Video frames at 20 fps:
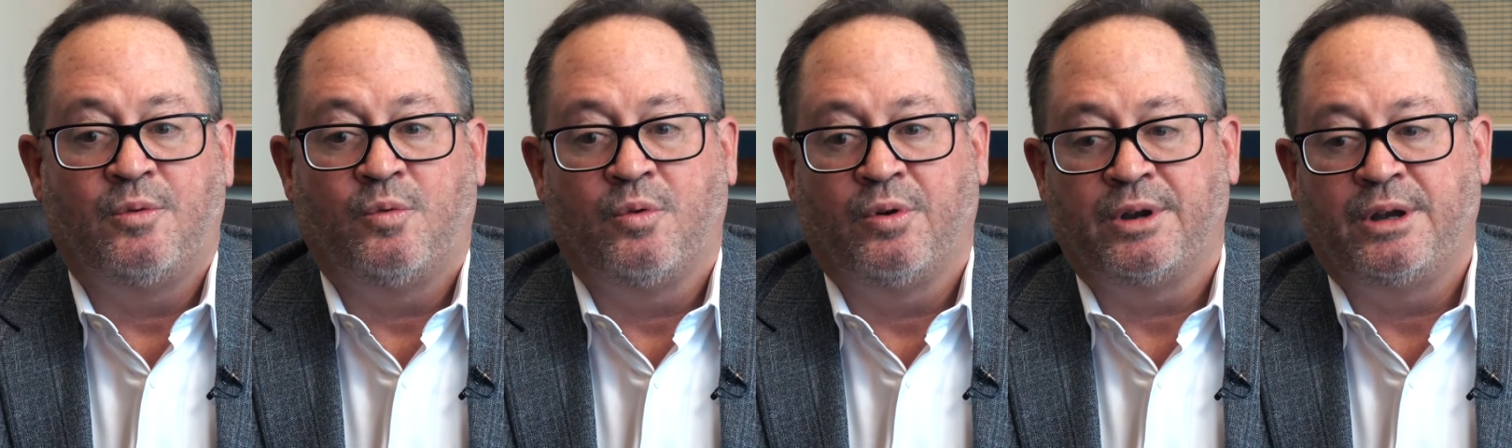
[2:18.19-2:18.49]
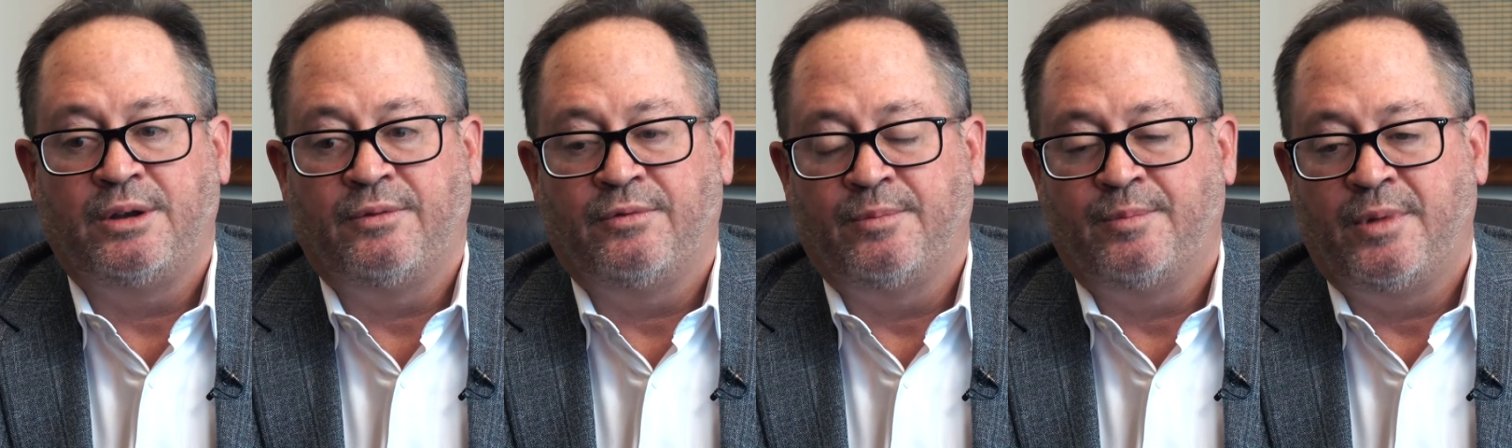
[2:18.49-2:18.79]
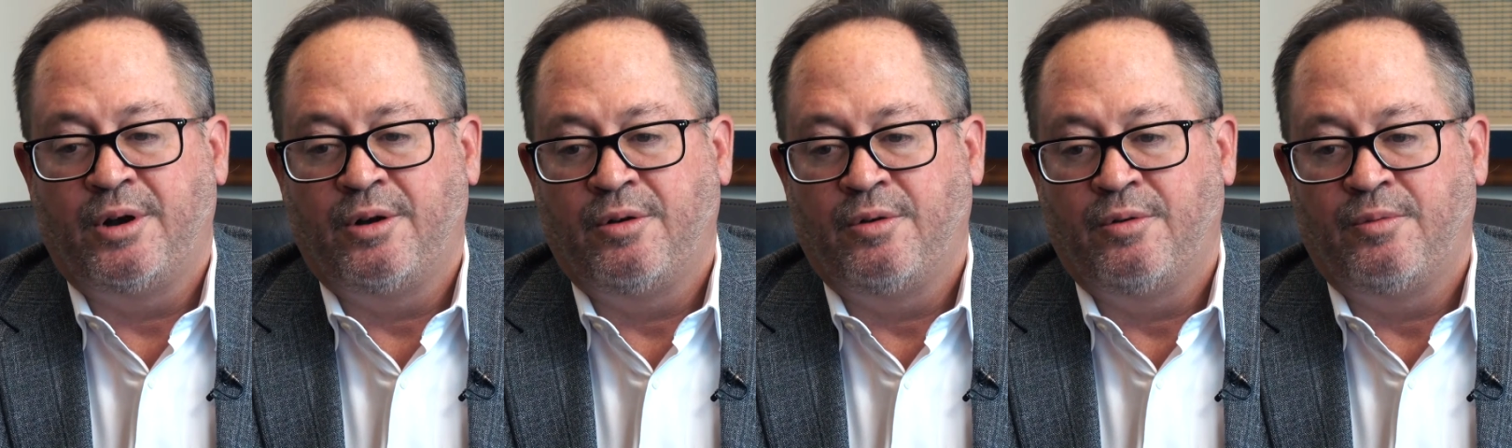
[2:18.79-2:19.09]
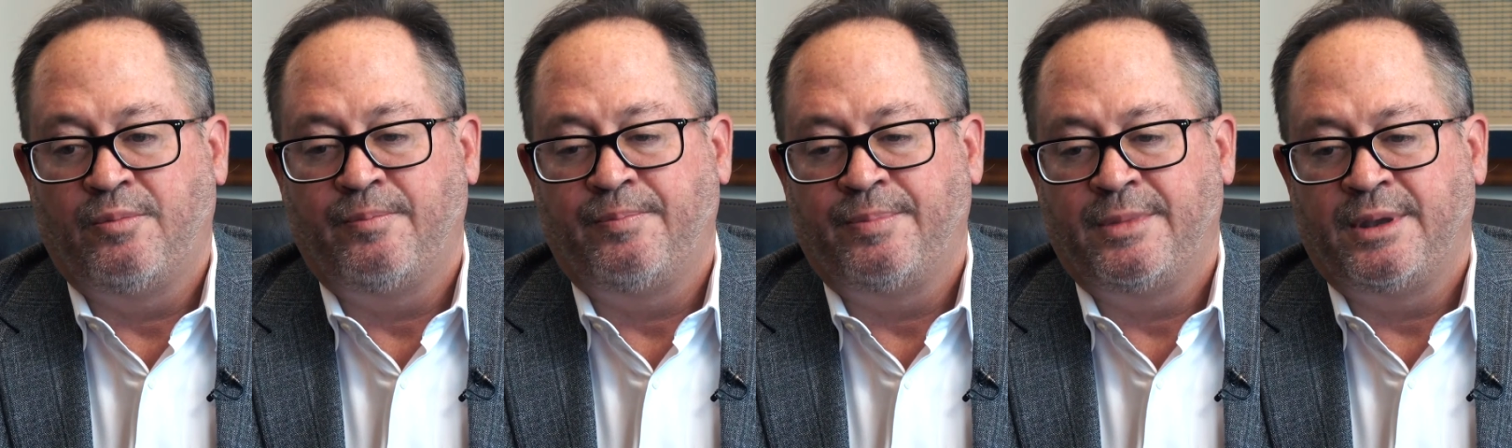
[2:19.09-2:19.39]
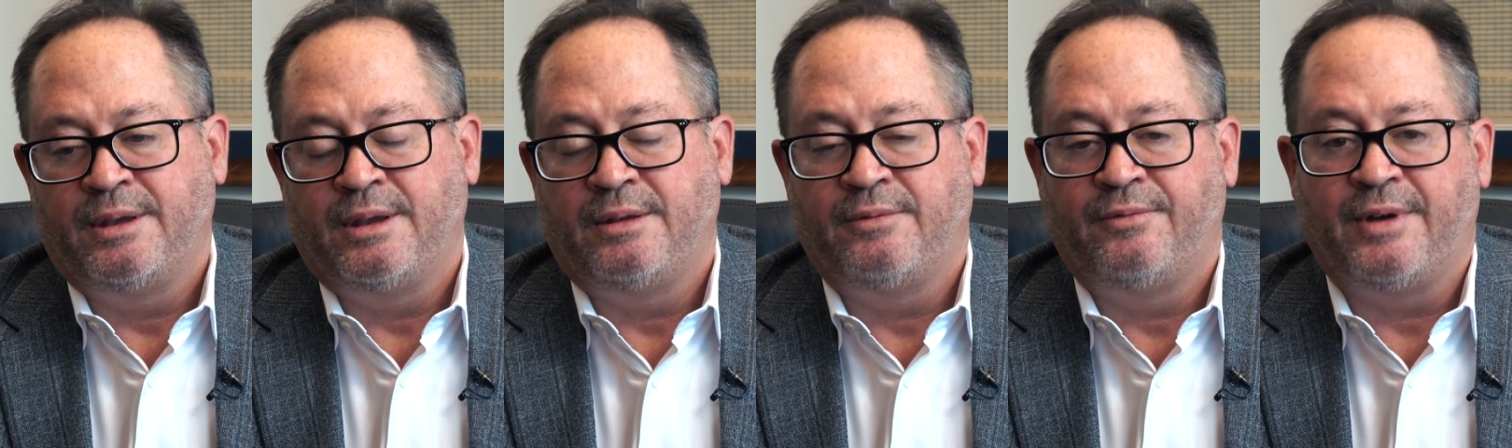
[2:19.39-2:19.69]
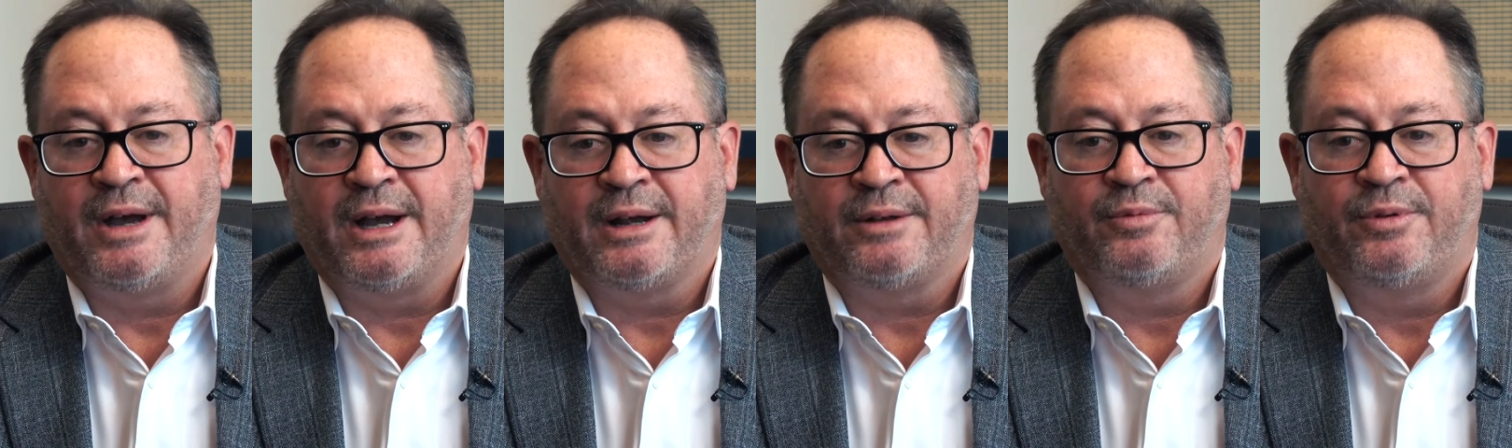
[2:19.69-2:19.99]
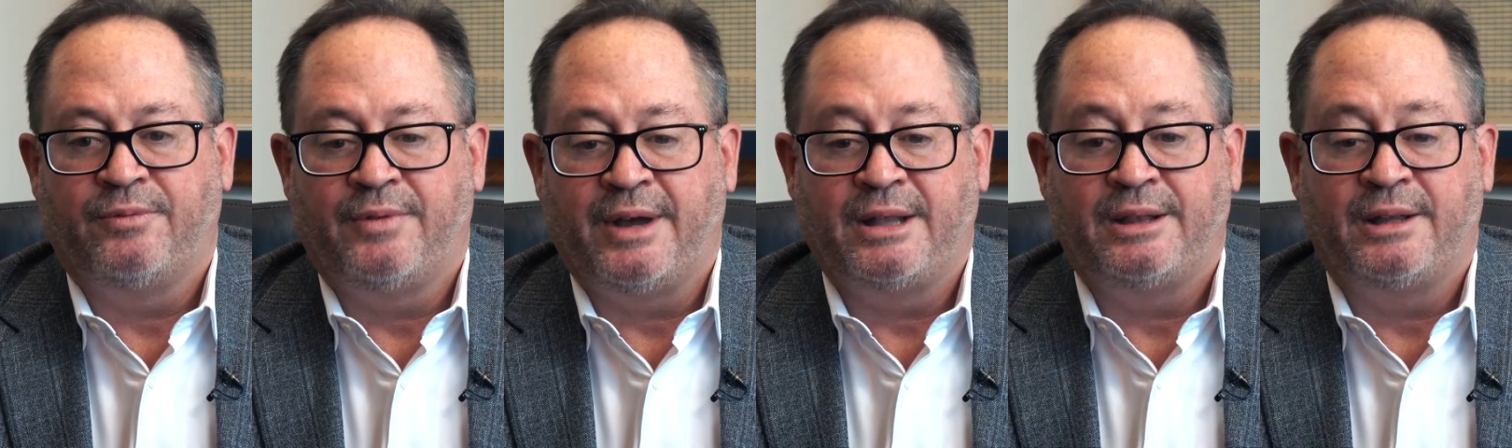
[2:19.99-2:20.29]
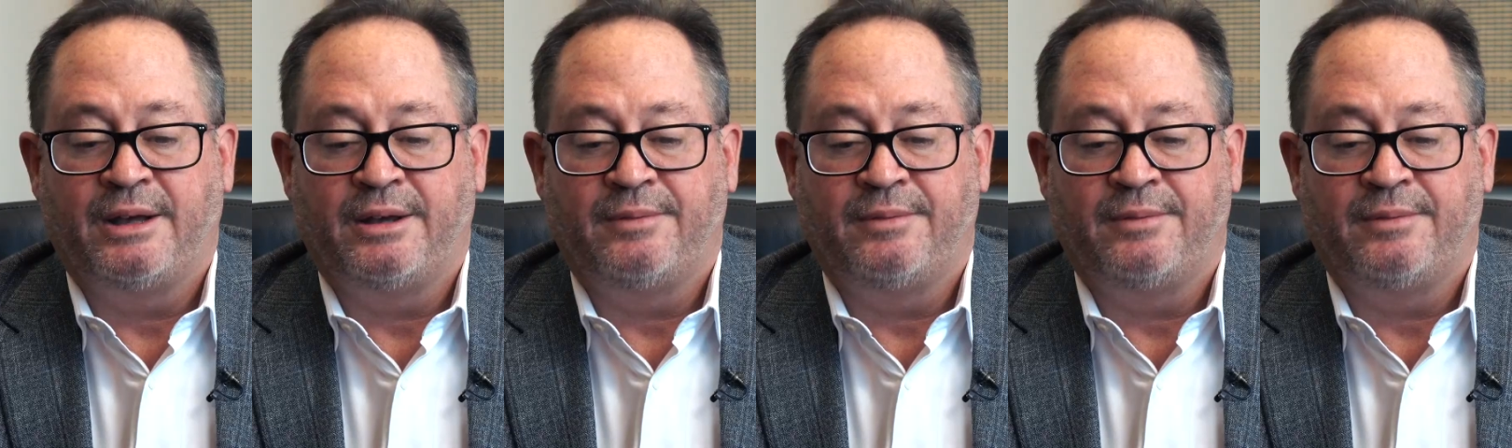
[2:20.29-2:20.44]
working from home. In fact, we've had